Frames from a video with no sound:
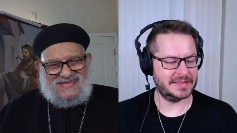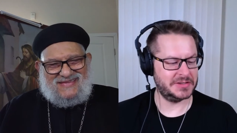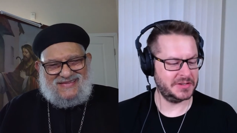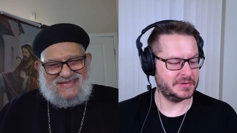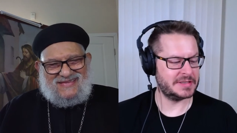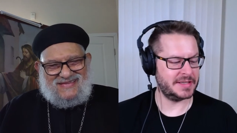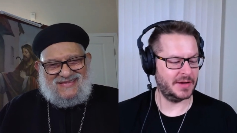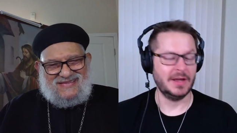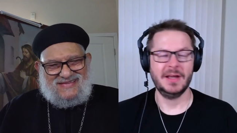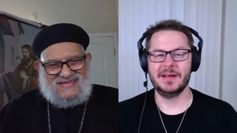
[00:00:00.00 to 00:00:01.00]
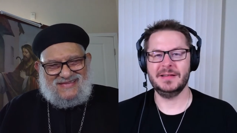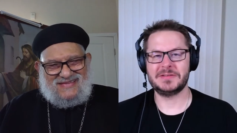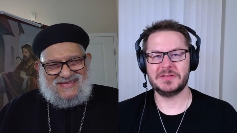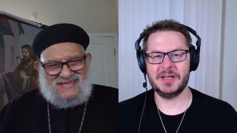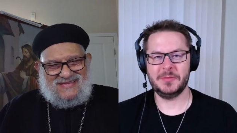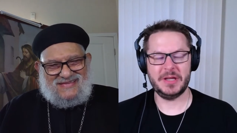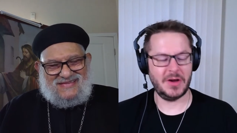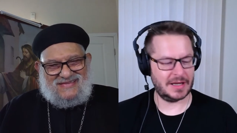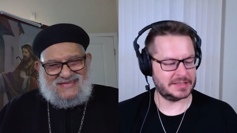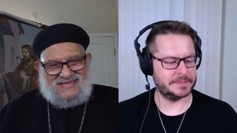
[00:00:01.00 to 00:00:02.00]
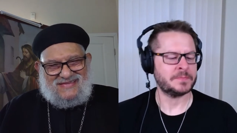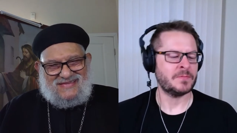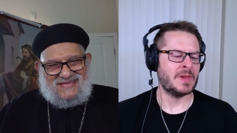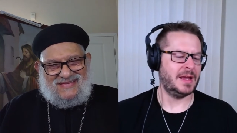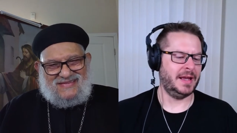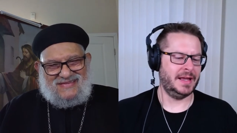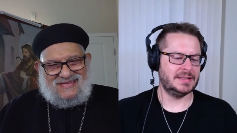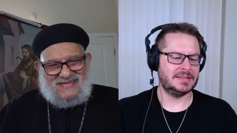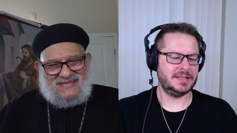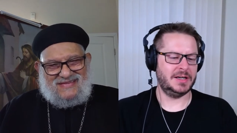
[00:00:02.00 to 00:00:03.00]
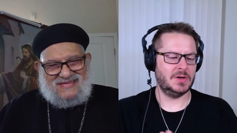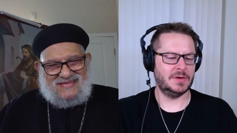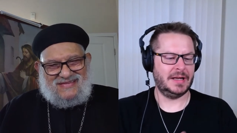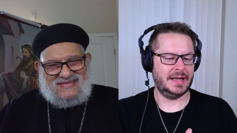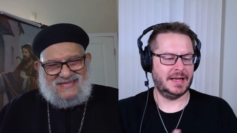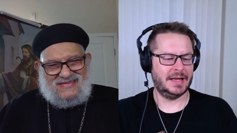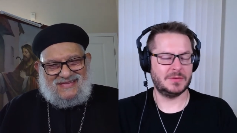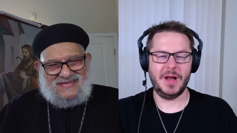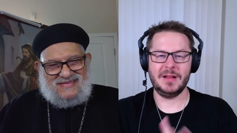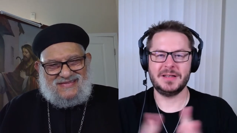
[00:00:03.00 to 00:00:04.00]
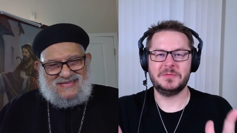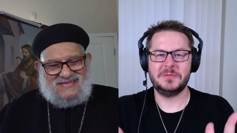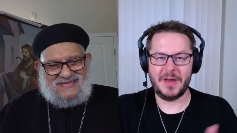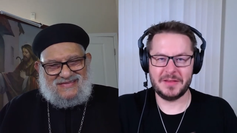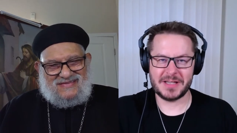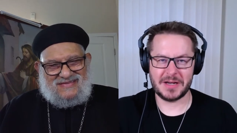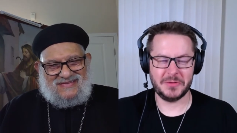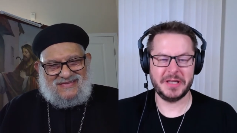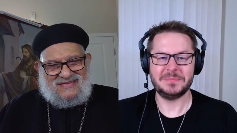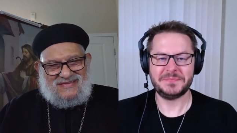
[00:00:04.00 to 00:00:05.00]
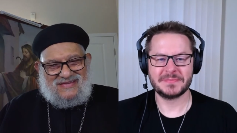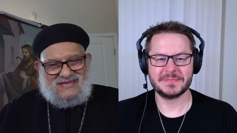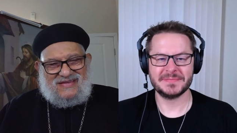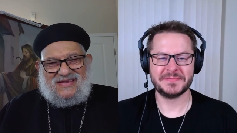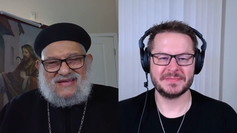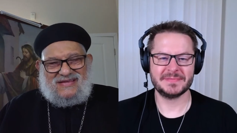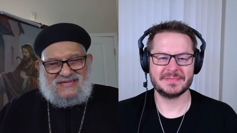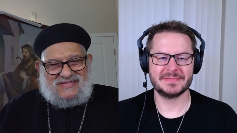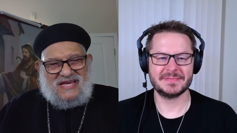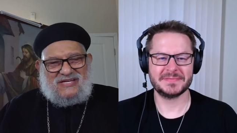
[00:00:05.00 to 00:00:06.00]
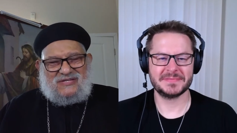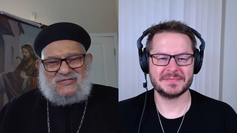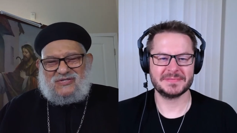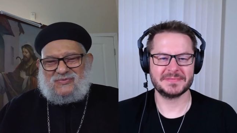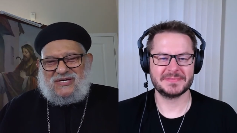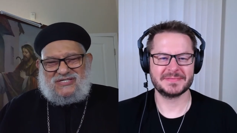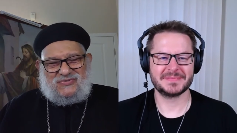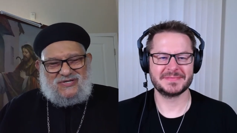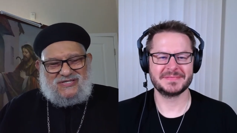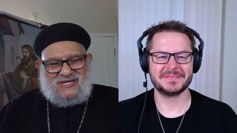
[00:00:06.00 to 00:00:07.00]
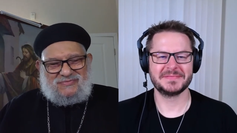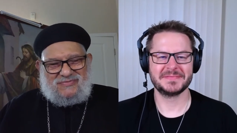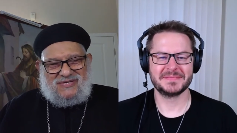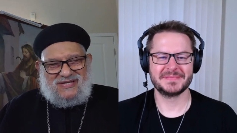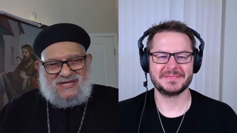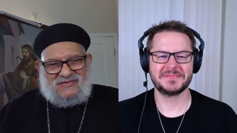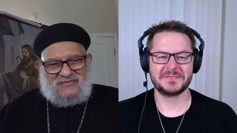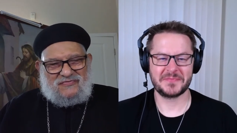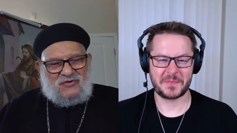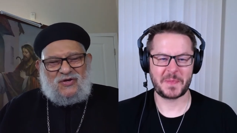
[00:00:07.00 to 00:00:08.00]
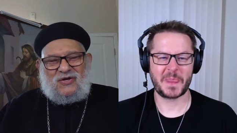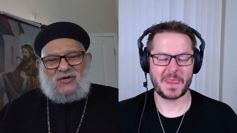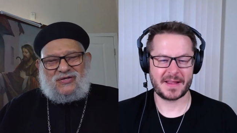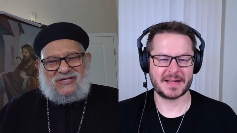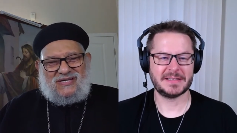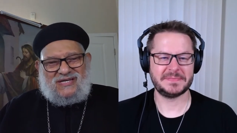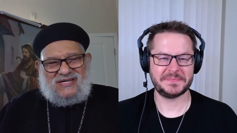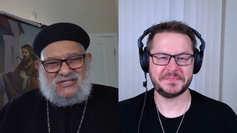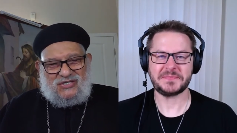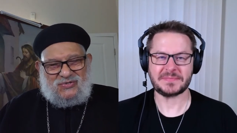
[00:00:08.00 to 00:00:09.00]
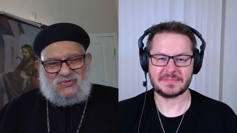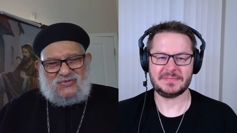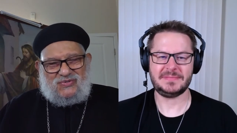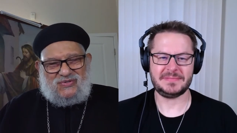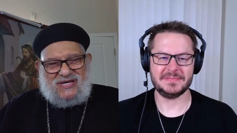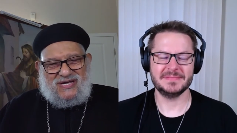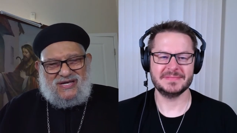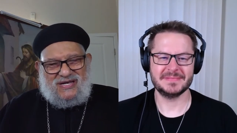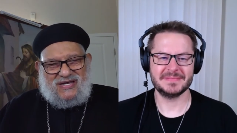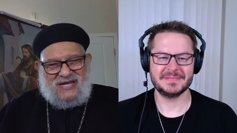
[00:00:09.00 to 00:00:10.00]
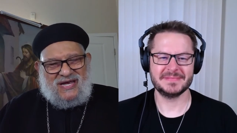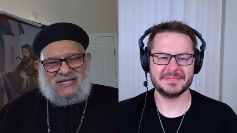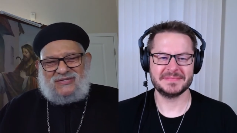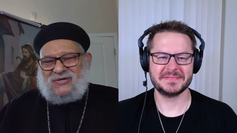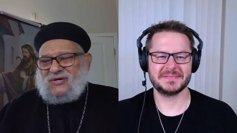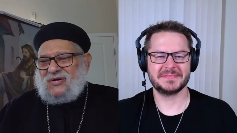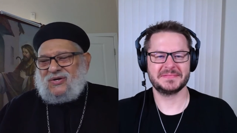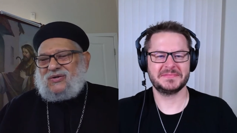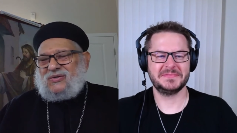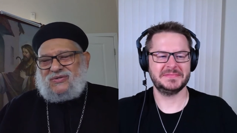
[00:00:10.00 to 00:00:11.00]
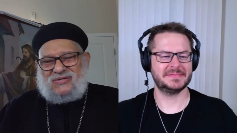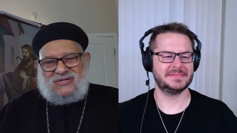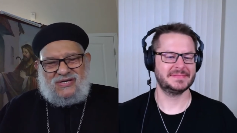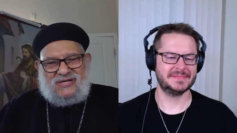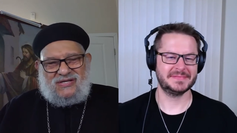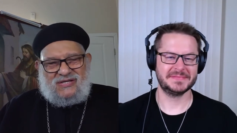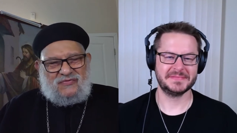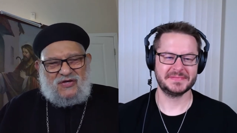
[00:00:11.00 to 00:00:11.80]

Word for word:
Speaker 1: to. And so this is going to be awesome. And so uh, welcome, Father Zakaria.
Speaker 2: Thank you so much. Welcome for all you and all the